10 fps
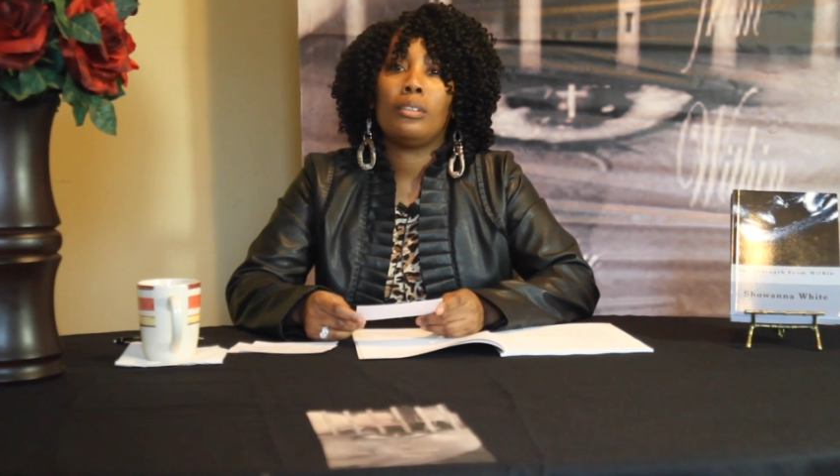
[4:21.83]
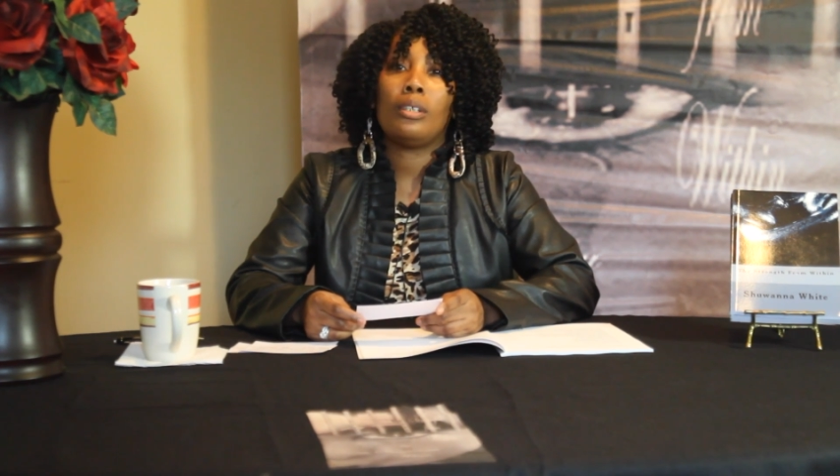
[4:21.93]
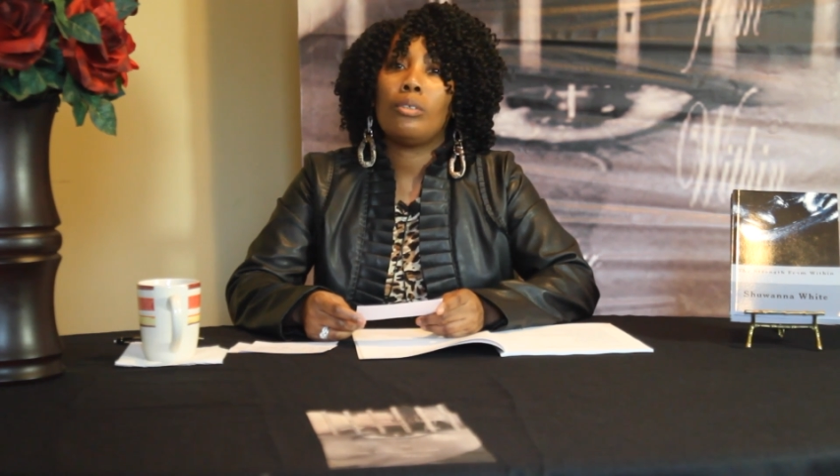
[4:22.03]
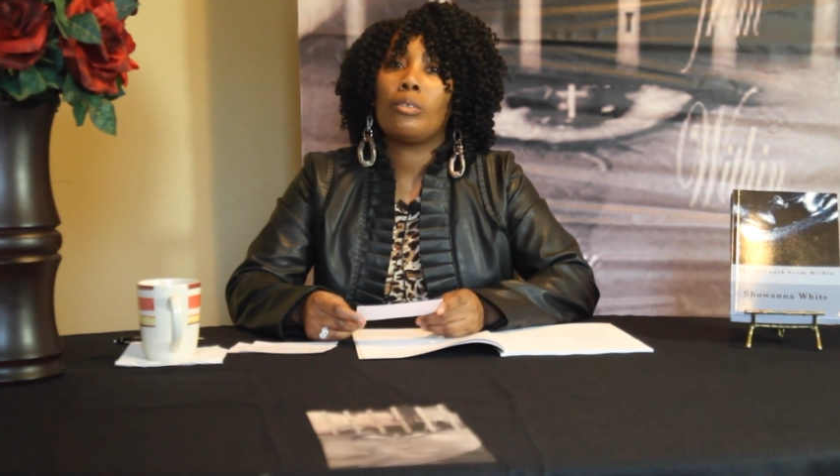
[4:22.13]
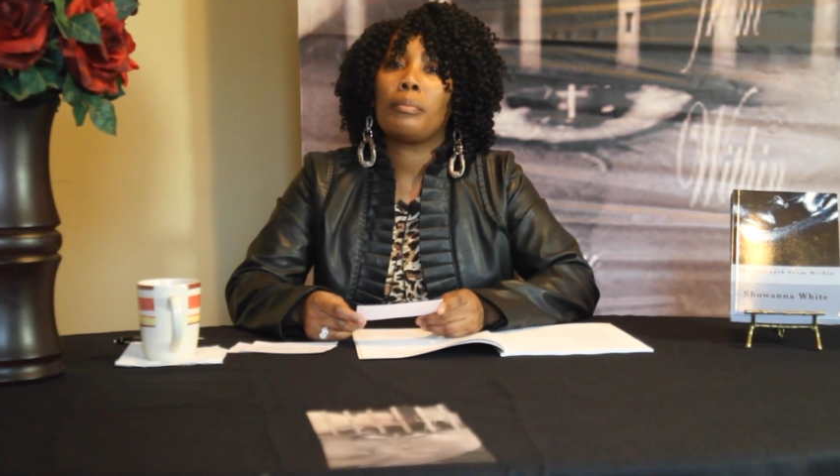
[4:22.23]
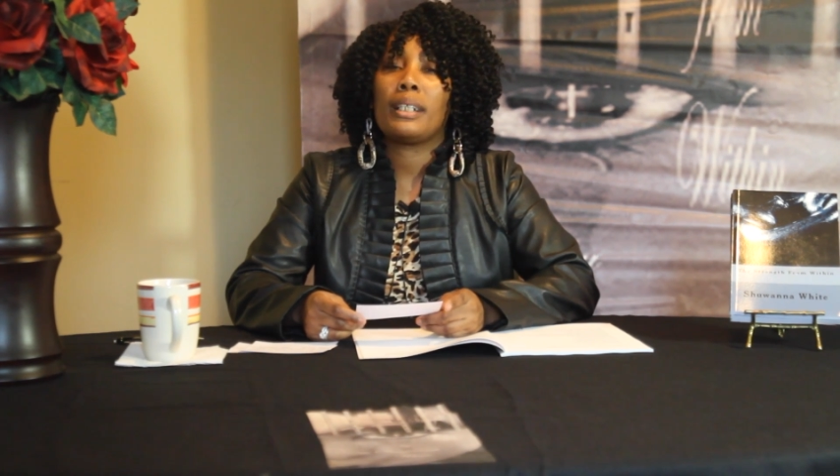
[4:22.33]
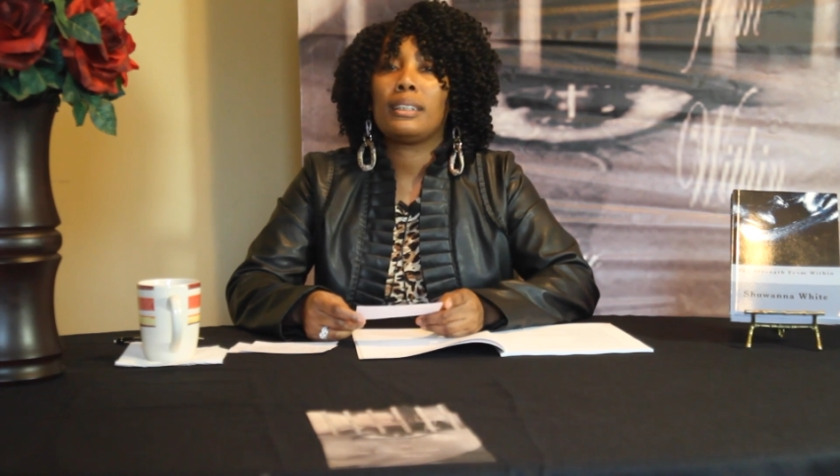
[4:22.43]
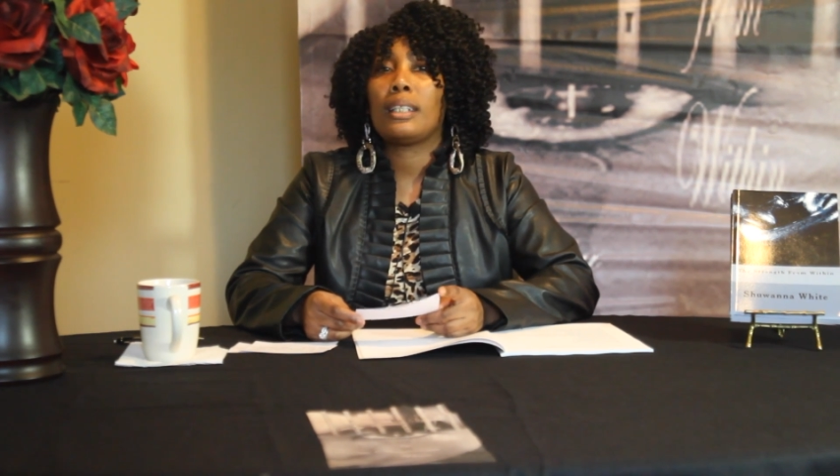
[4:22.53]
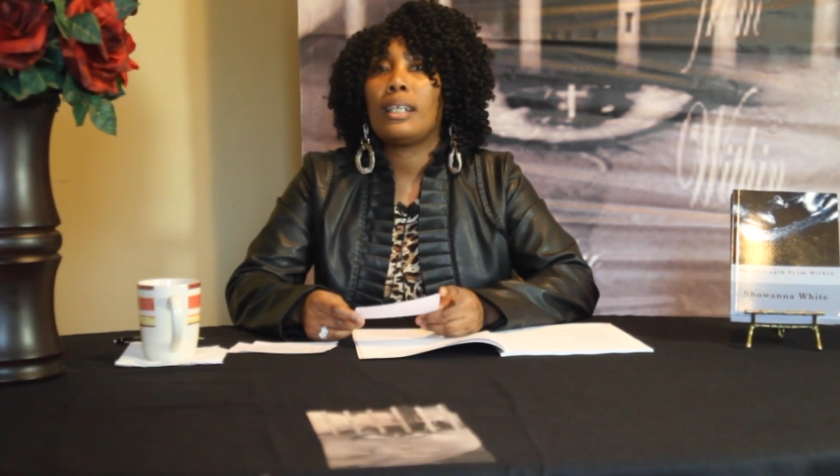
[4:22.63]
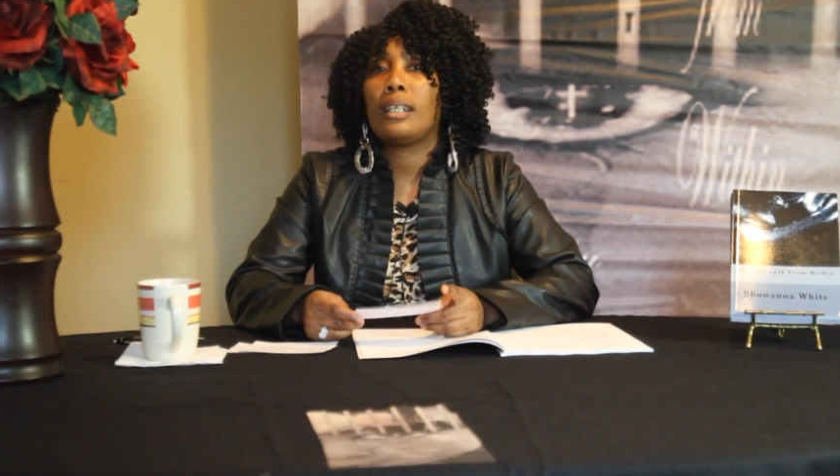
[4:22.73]
No, I'm
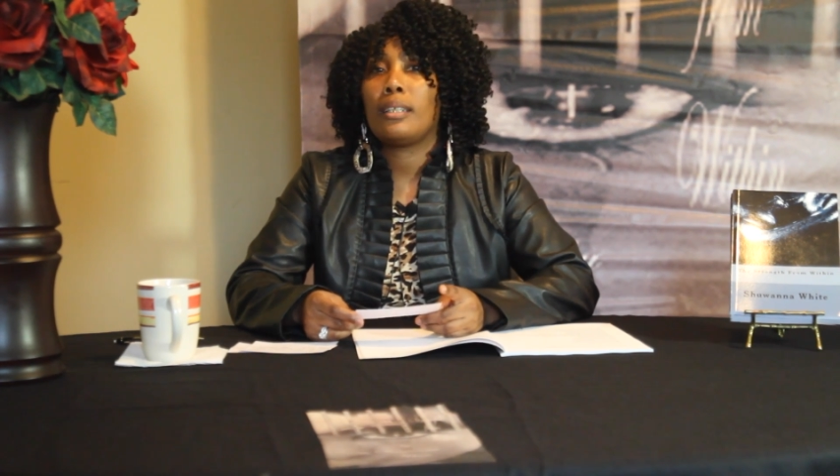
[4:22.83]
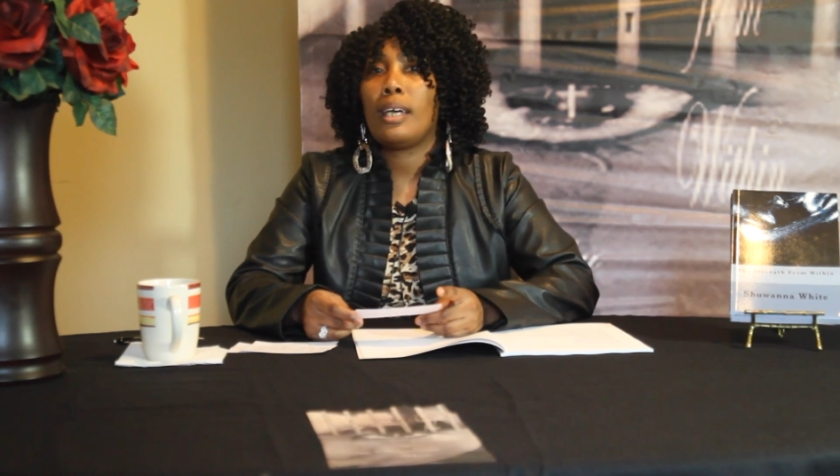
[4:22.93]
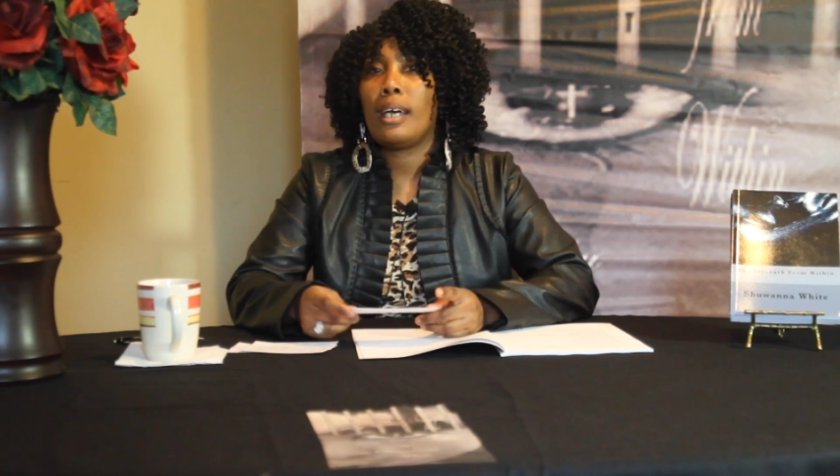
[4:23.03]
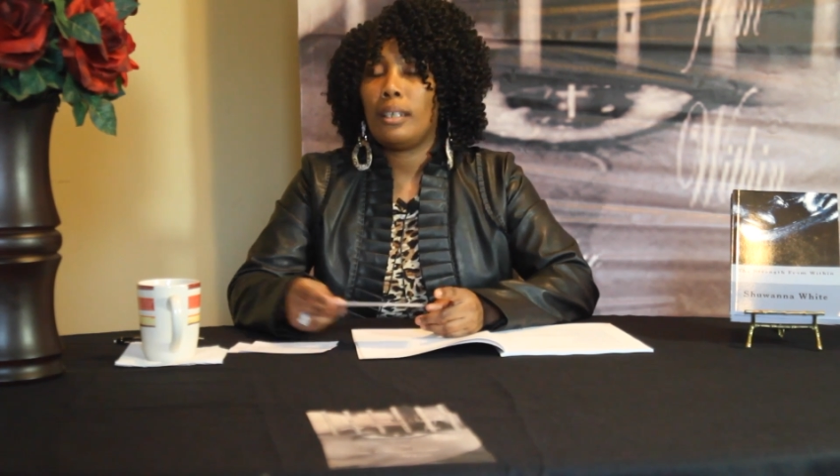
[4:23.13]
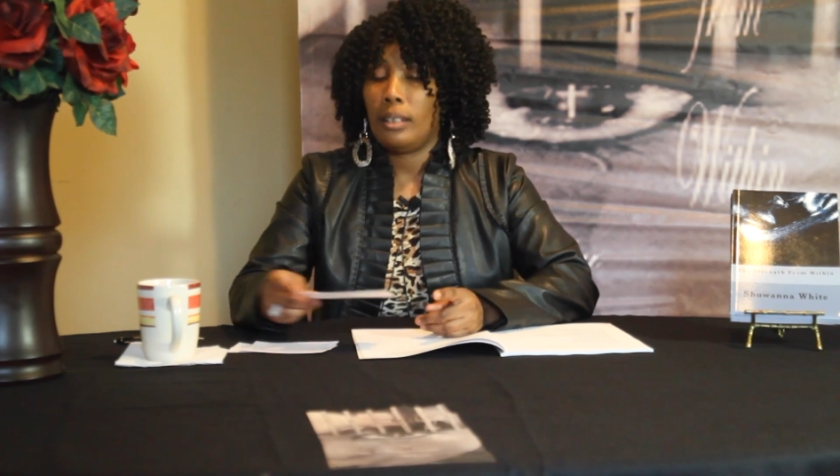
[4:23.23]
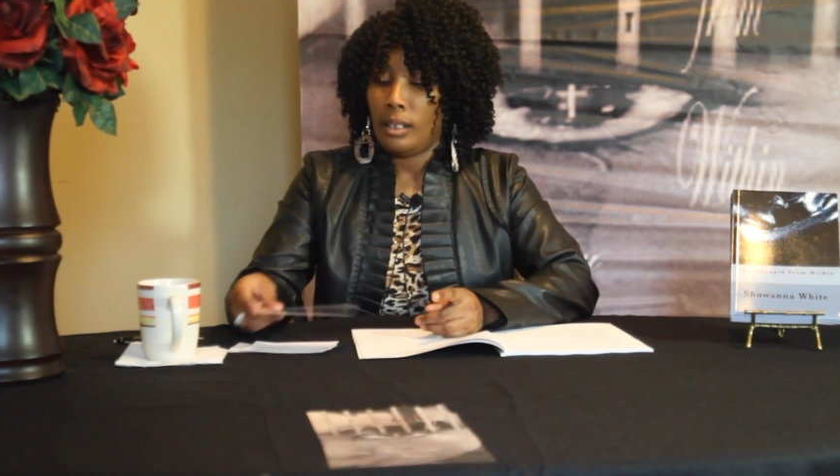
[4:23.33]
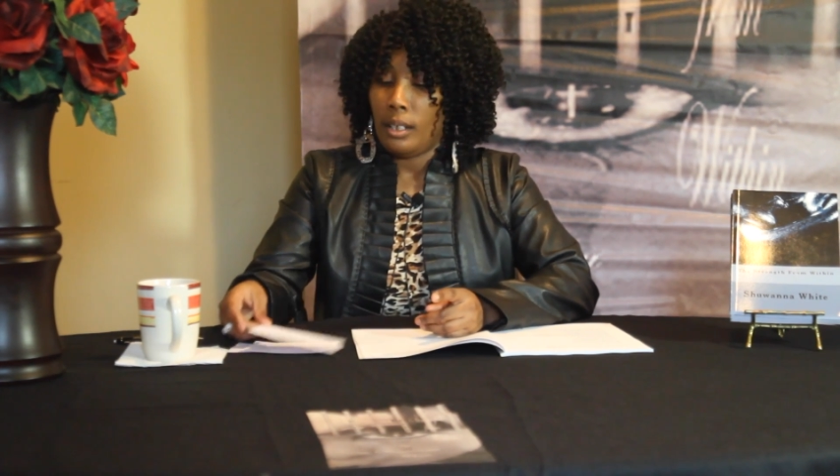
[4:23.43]
not saying that.